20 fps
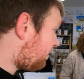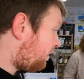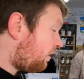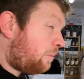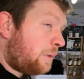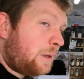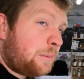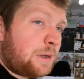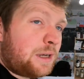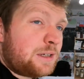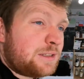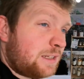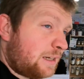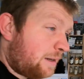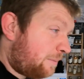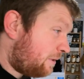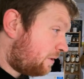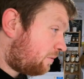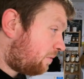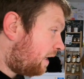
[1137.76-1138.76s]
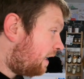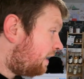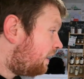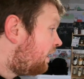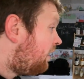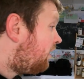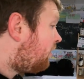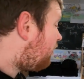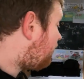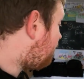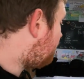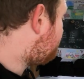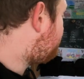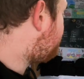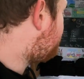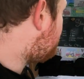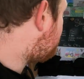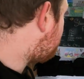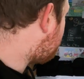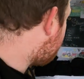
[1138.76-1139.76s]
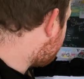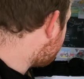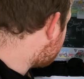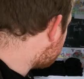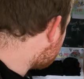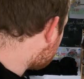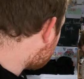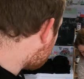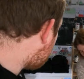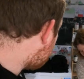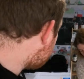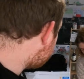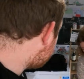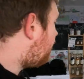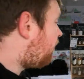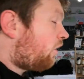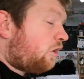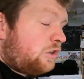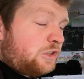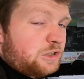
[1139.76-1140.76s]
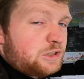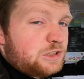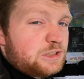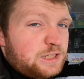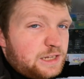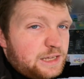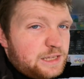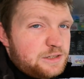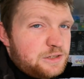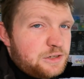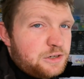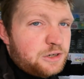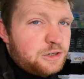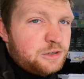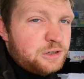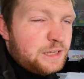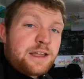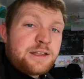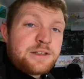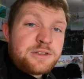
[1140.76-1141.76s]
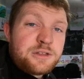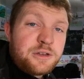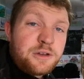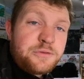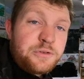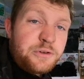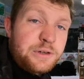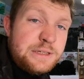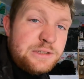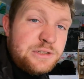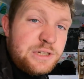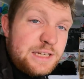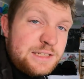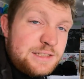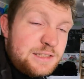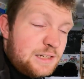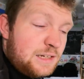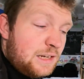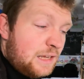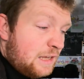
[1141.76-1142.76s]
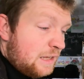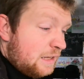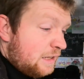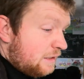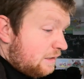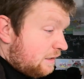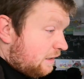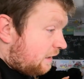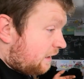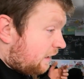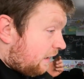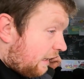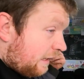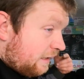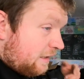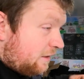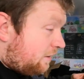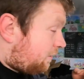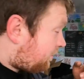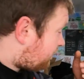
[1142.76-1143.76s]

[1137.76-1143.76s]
So there'll be a box of them as well, all for the price of €110. So if you're interested, you can head in the